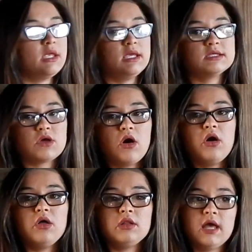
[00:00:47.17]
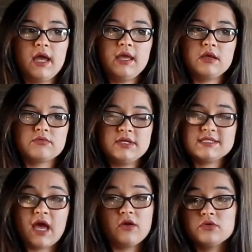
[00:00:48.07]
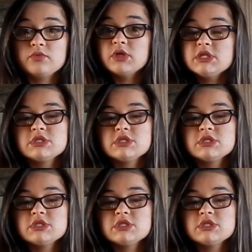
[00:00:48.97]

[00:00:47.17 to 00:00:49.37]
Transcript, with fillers: is all like recycled wood.